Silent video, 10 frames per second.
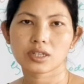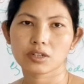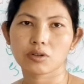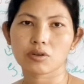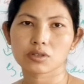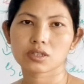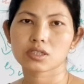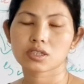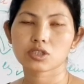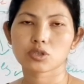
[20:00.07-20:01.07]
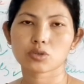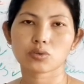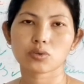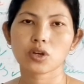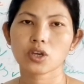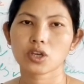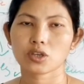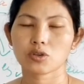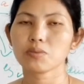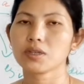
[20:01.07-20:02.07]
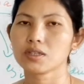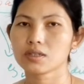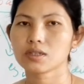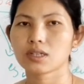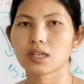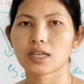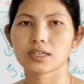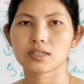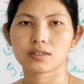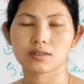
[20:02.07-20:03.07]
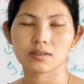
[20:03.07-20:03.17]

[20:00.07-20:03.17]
that cause disease to humans, like